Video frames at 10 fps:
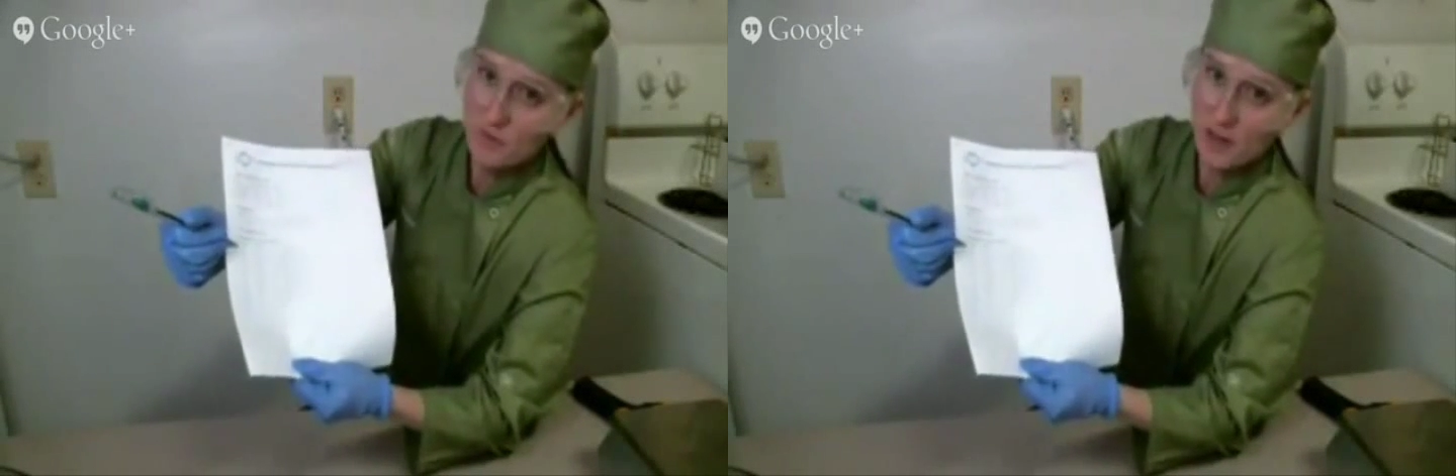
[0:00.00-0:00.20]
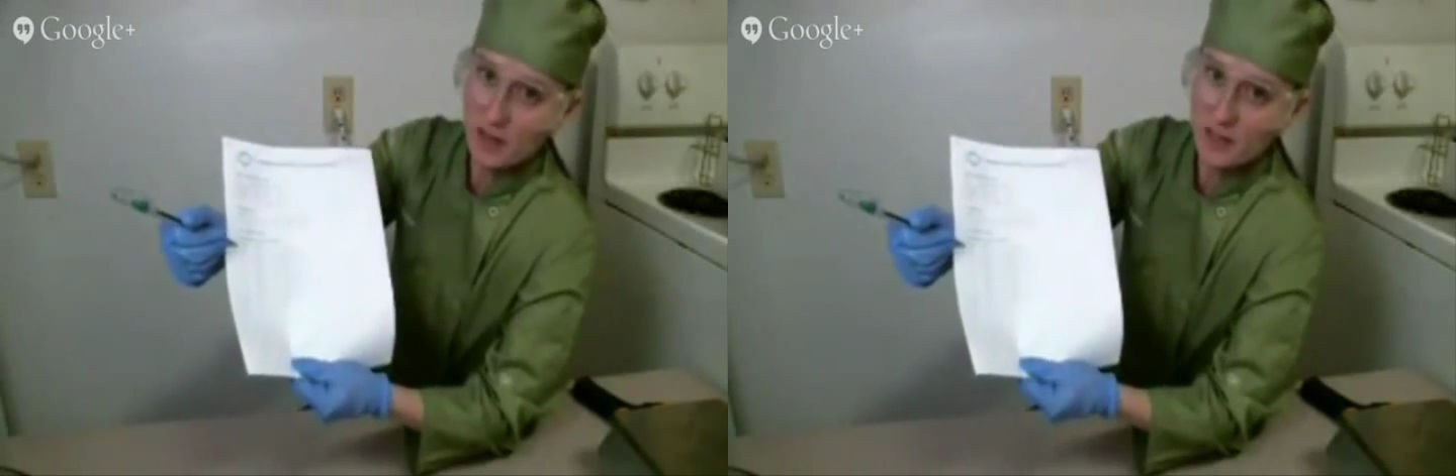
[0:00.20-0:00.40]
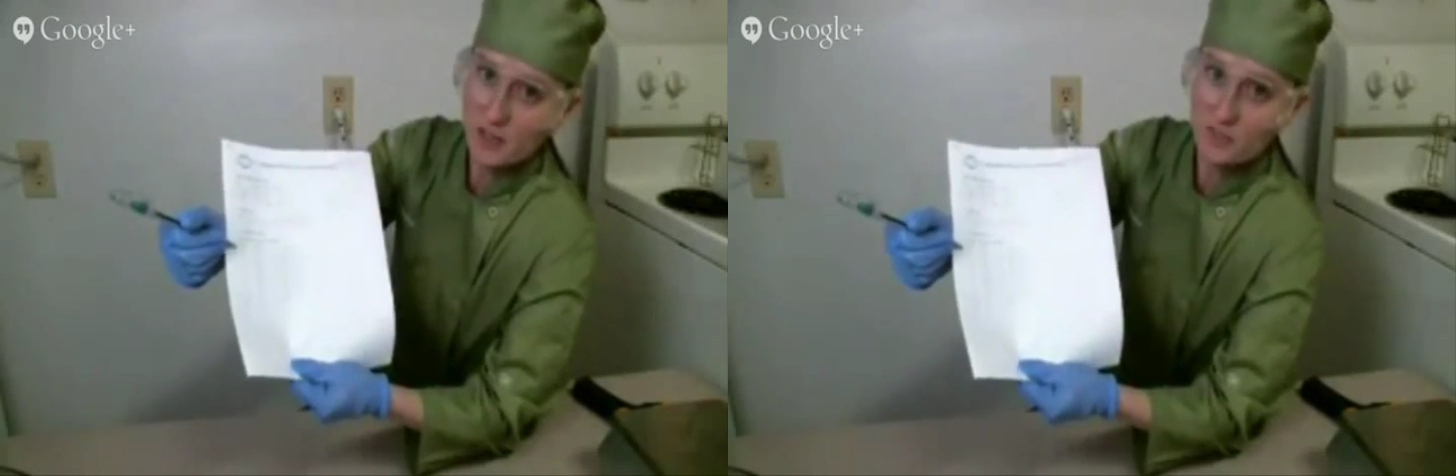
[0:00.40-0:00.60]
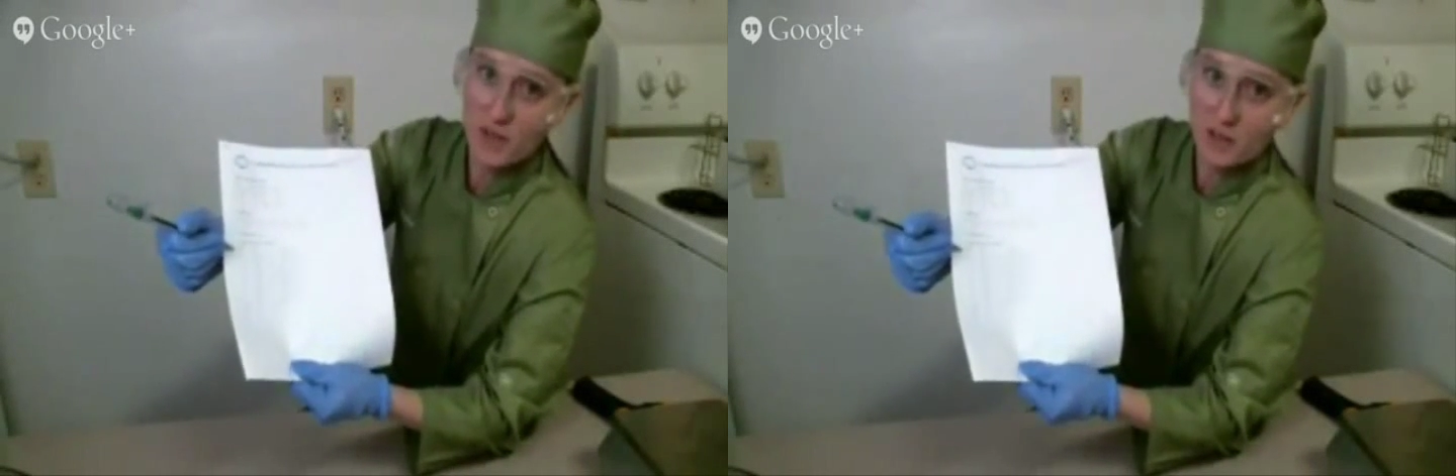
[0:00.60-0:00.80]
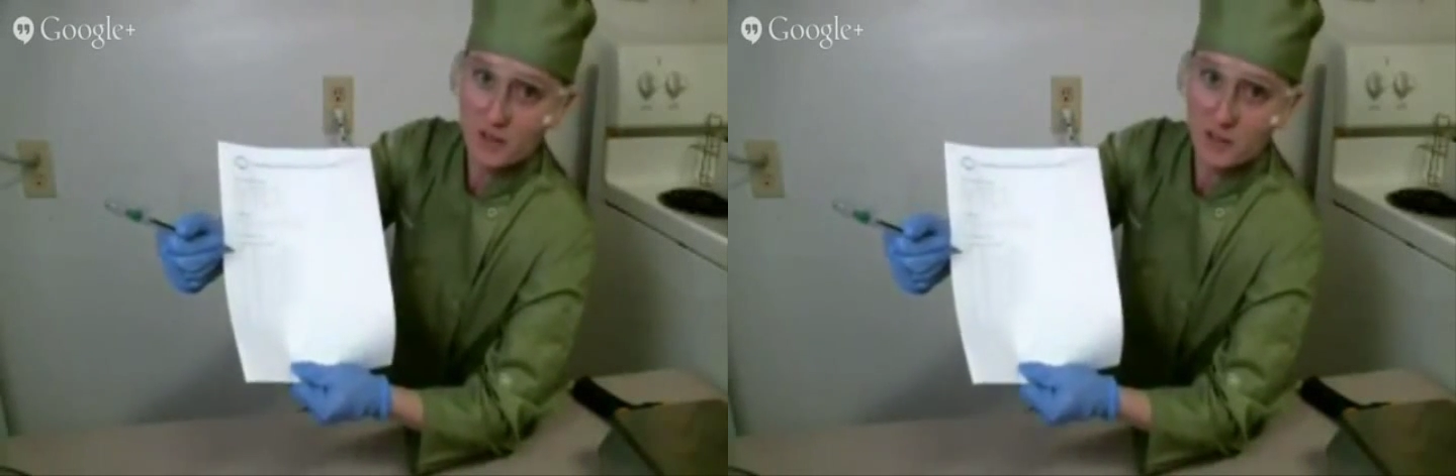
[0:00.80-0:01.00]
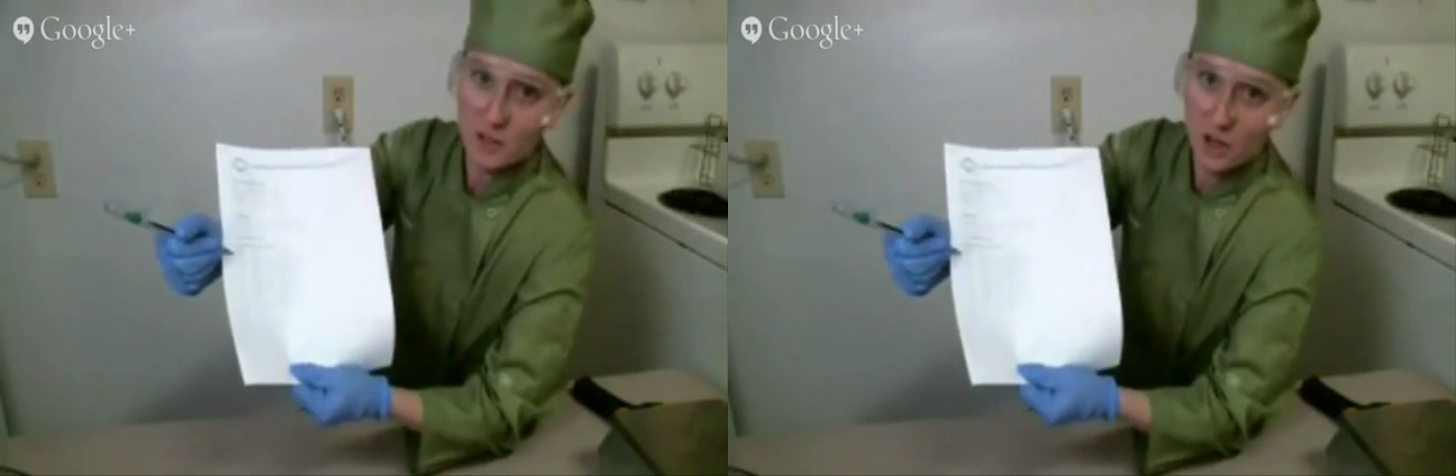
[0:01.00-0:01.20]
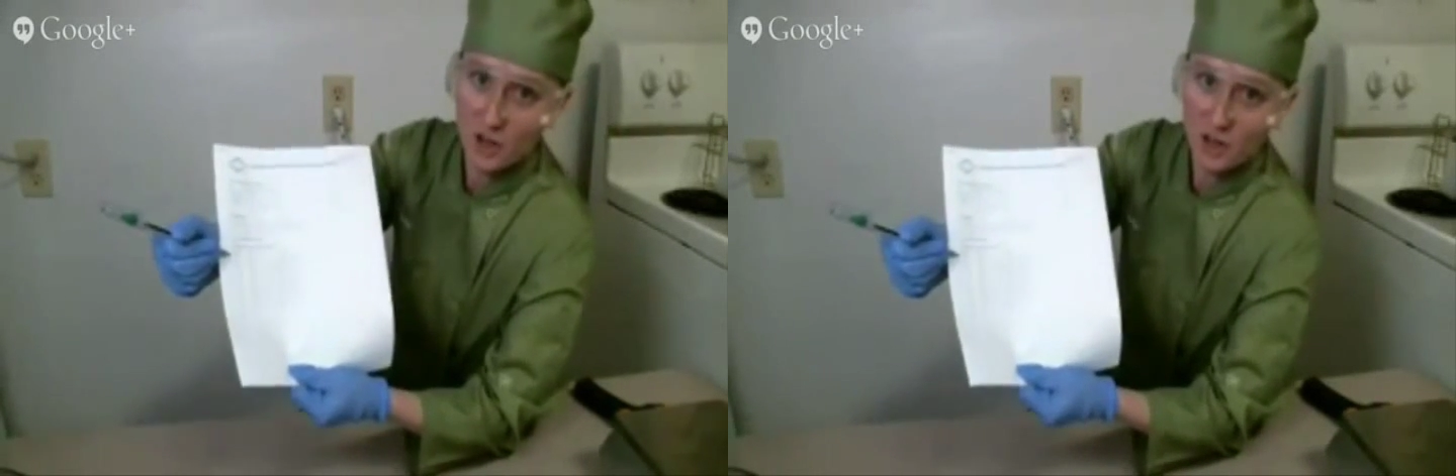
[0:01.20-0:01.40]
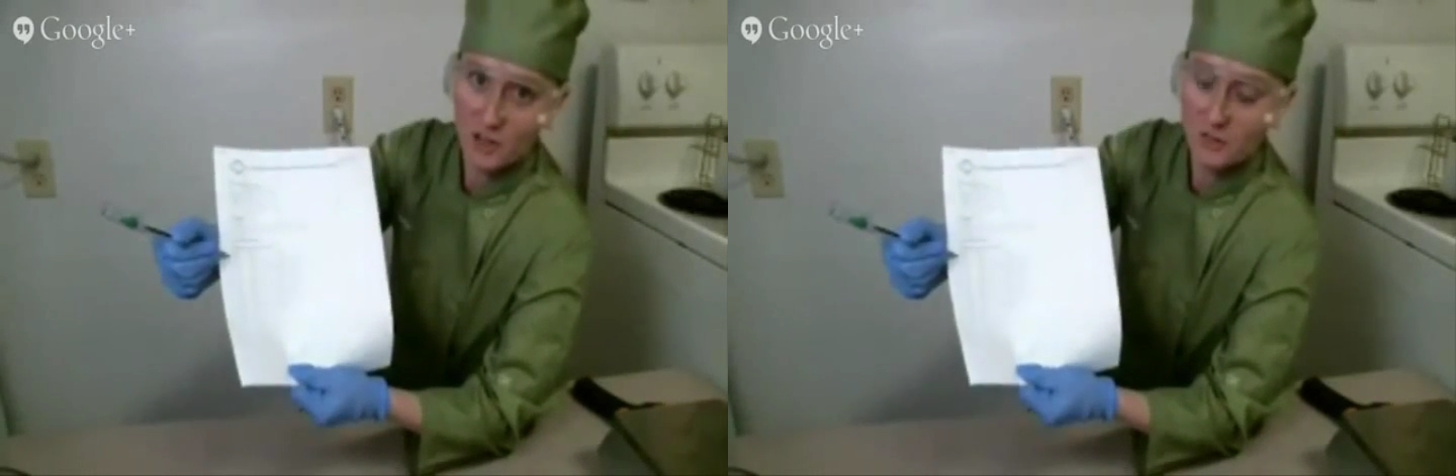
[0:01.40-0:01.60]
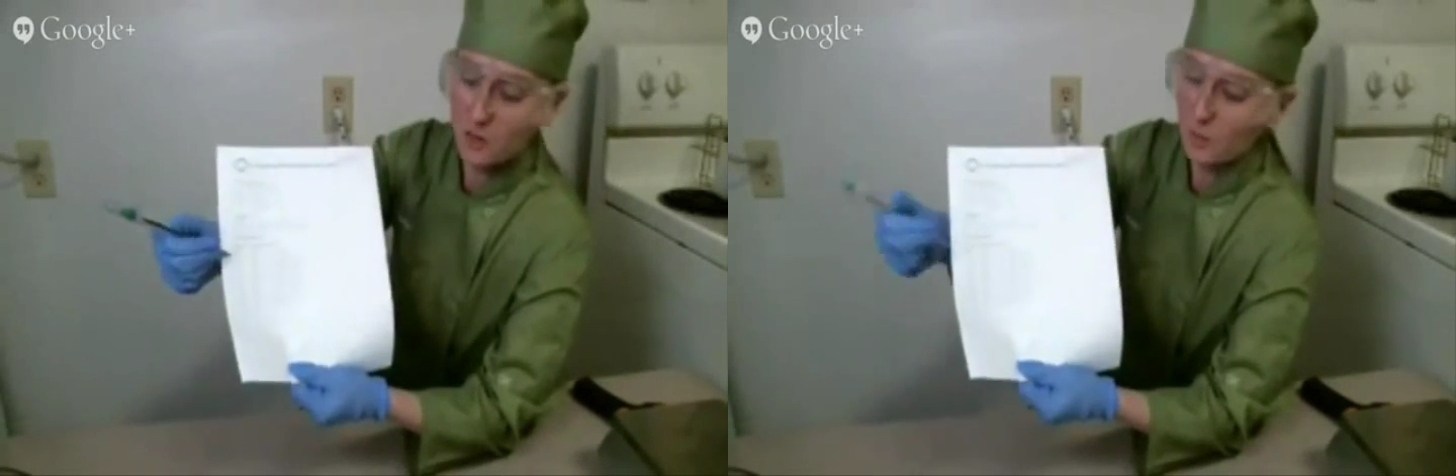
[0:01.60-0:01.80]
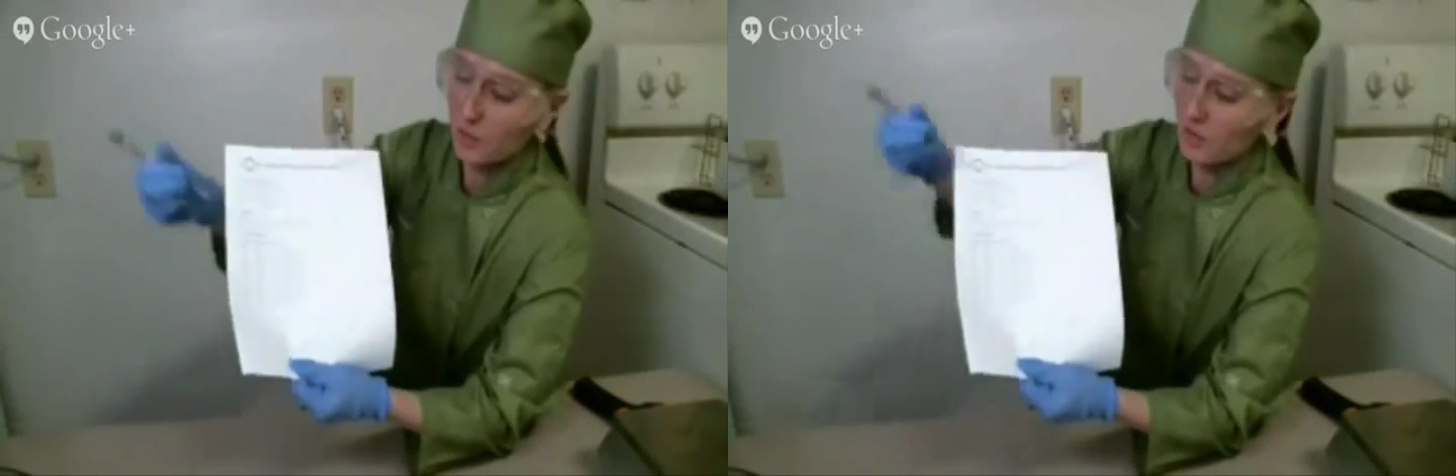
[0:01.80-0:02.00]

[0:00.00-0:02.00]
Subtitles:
superfat here right on the chart,